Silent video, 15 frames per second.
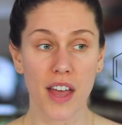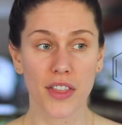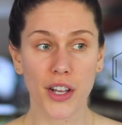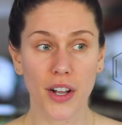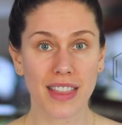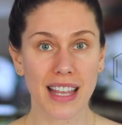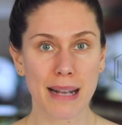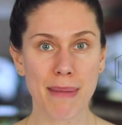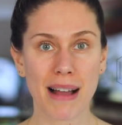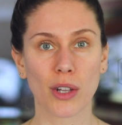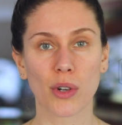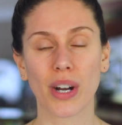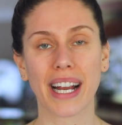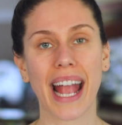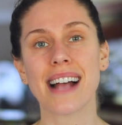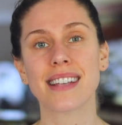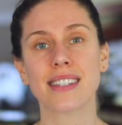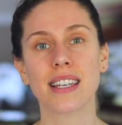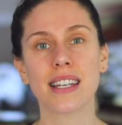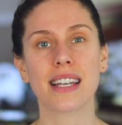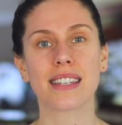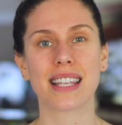The good thing about lauric
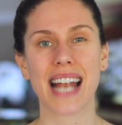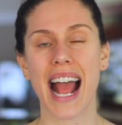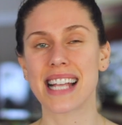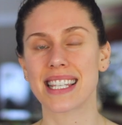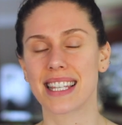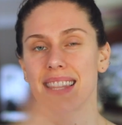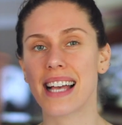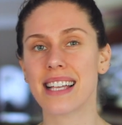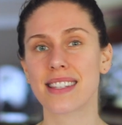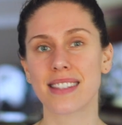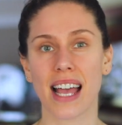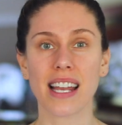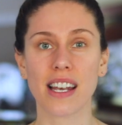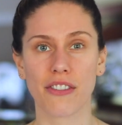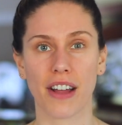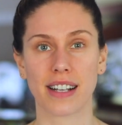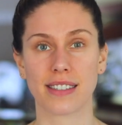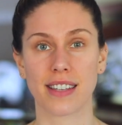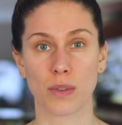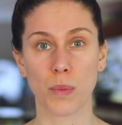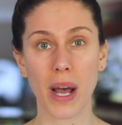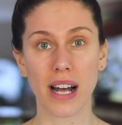acid is it has less side effects
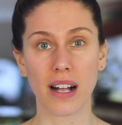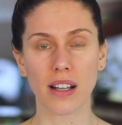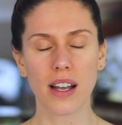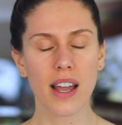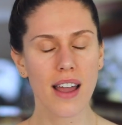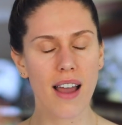as well.